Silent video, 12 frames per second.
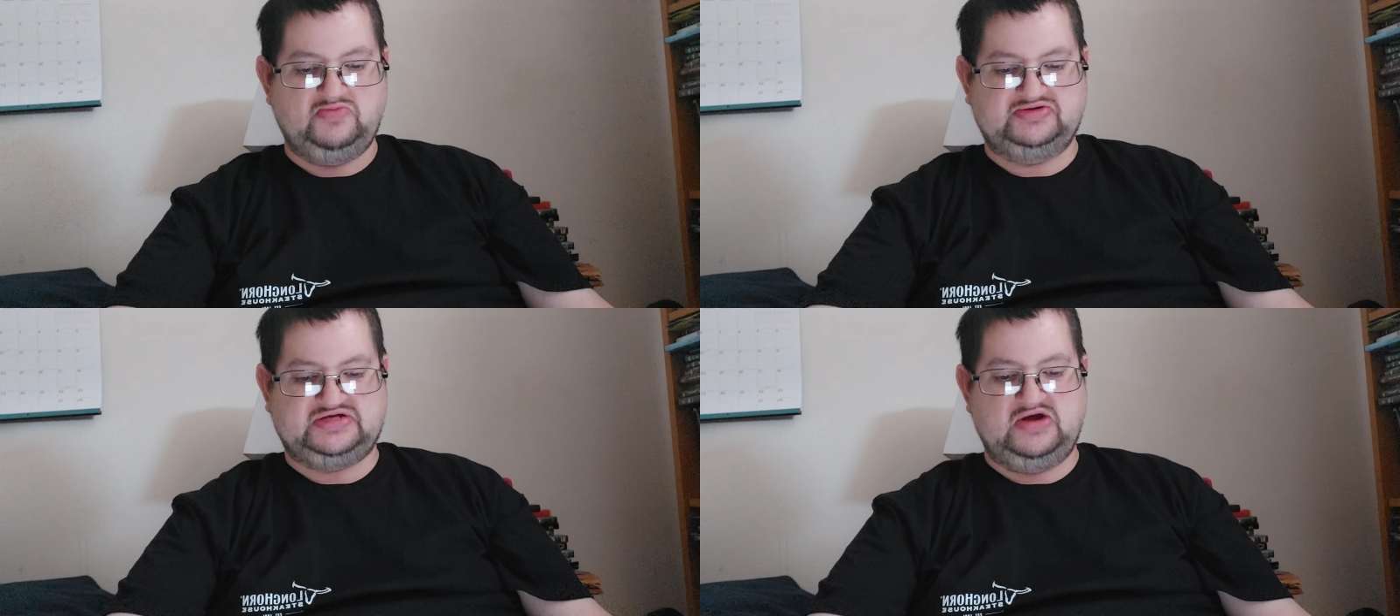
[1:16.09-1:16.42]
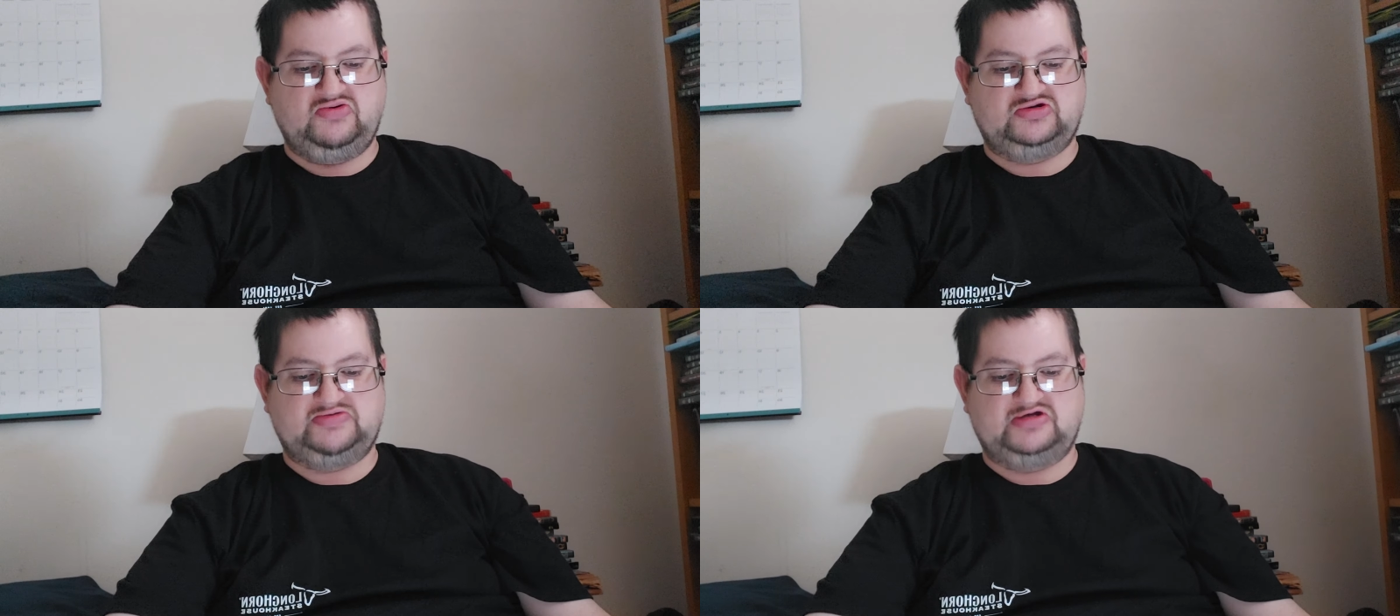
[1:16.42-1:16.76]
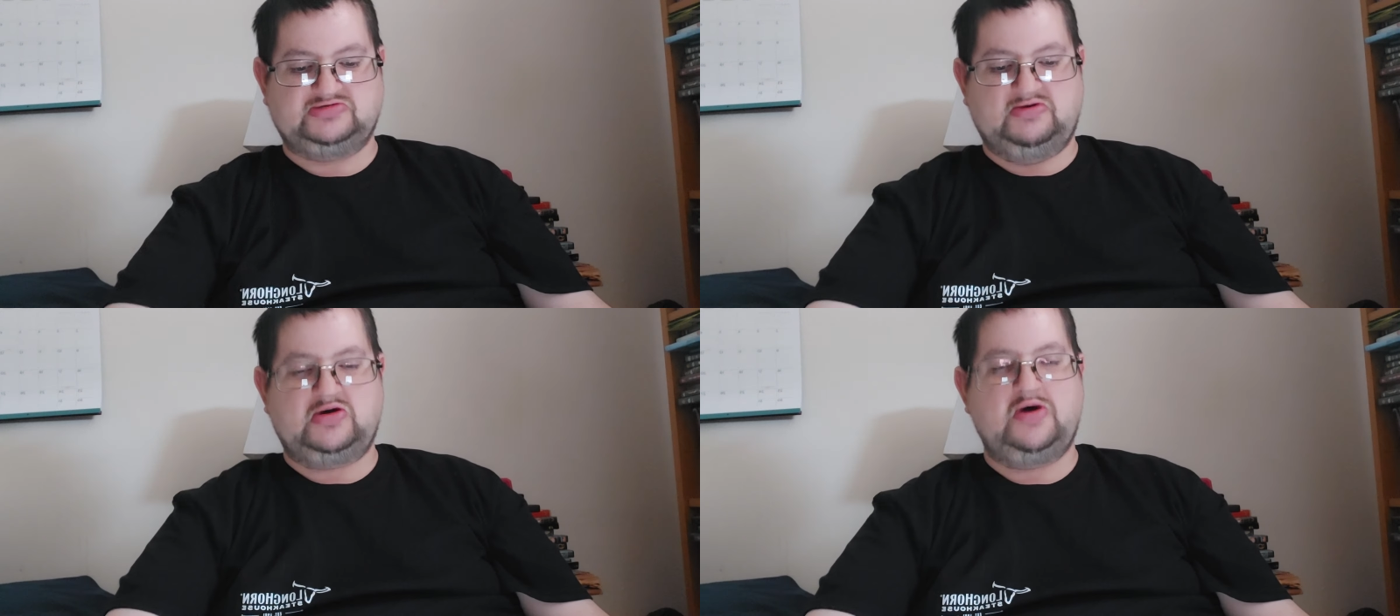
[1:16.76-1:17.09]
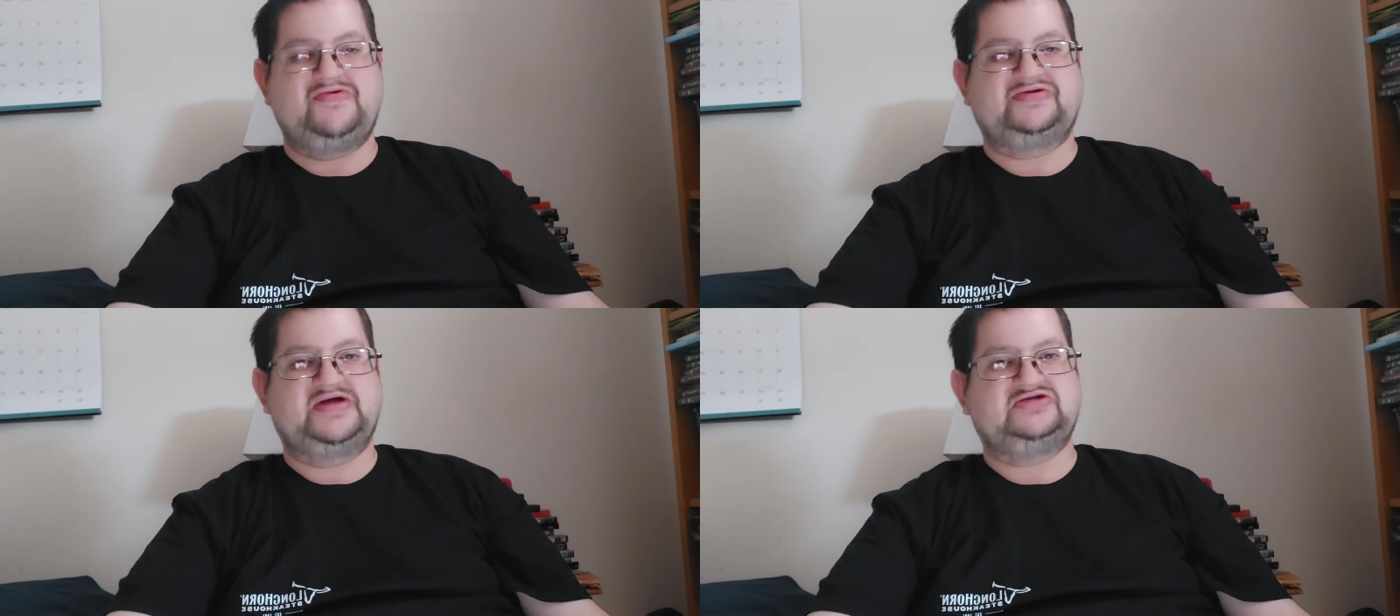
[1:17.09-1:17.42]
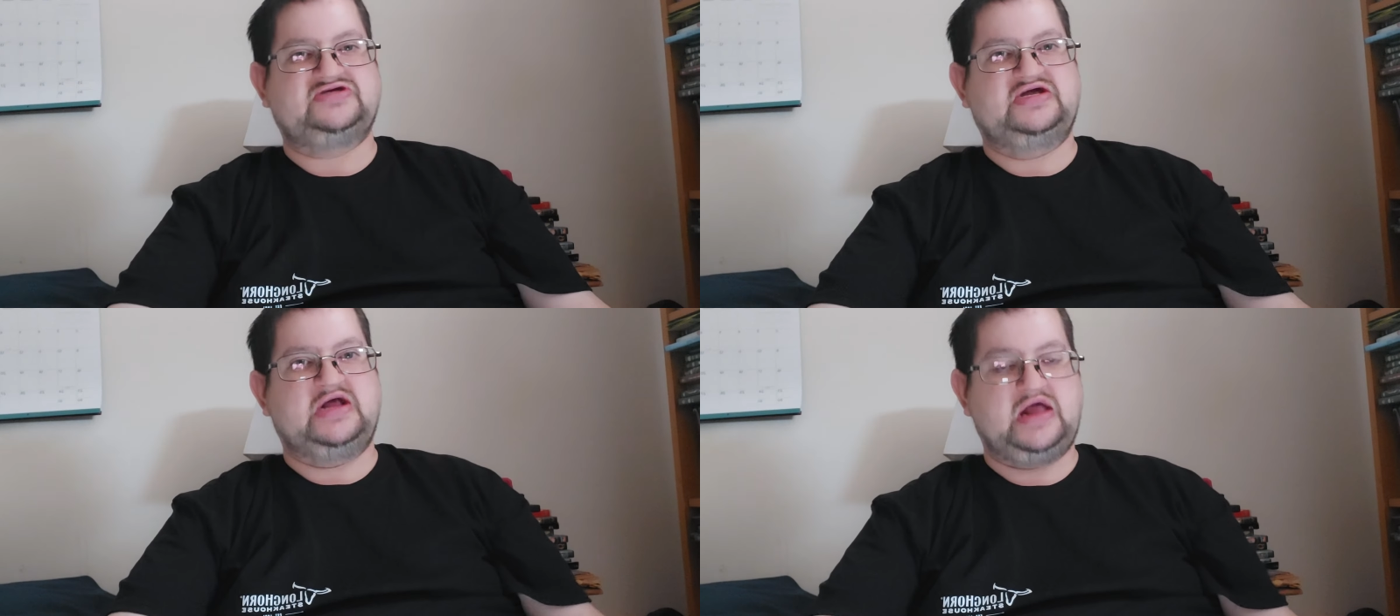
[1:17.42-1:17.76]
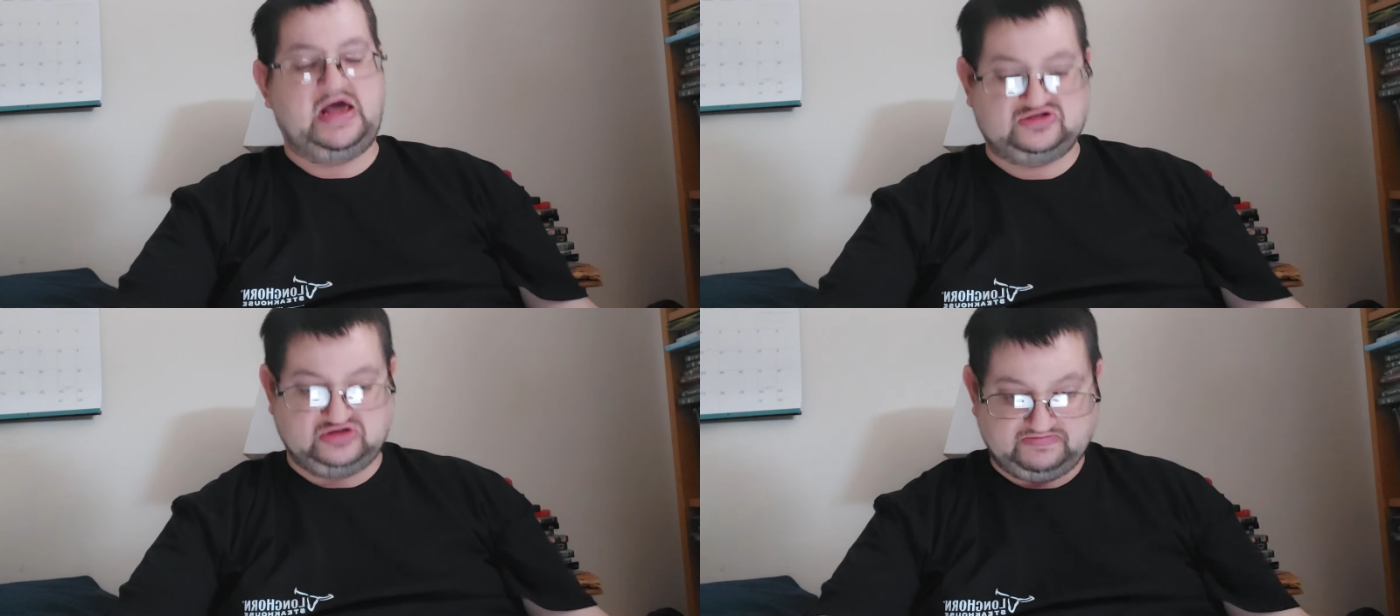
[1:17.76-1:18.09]
with the irresponsible COVID-19
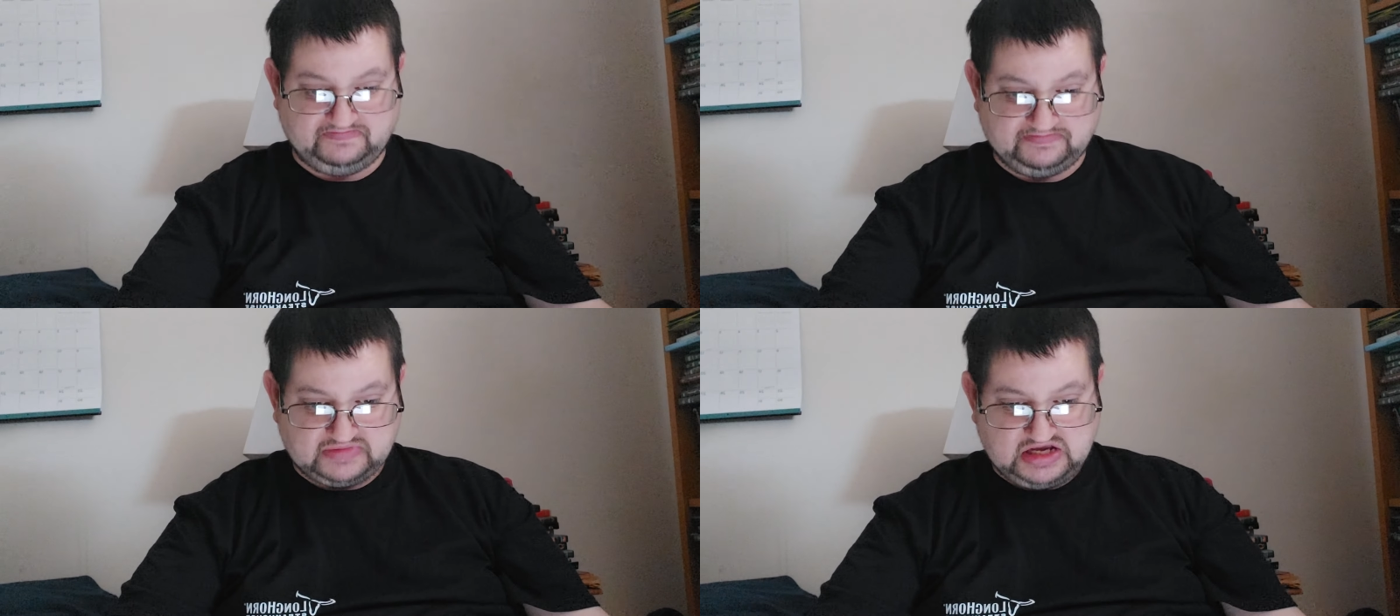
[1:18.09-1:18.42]
inaction.